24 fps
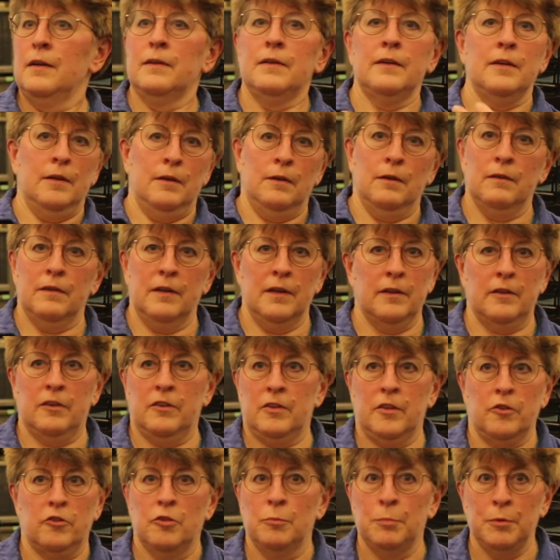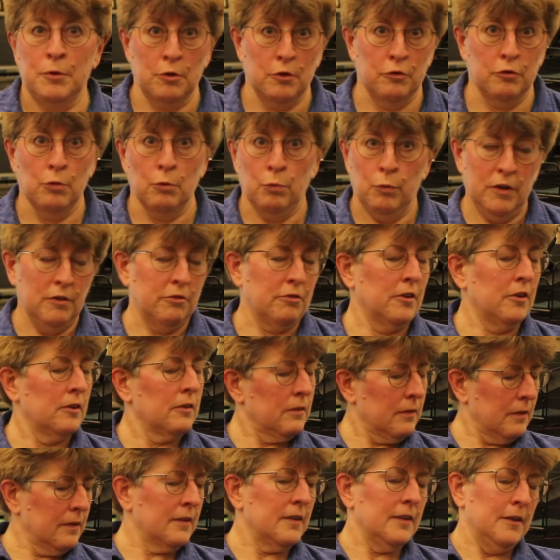it's such a beautiful river
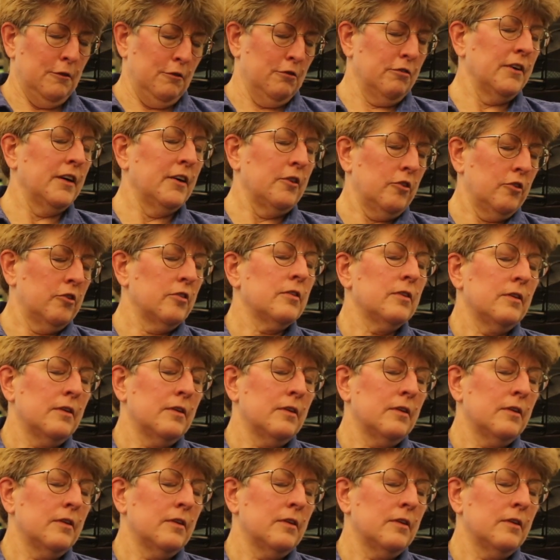in French.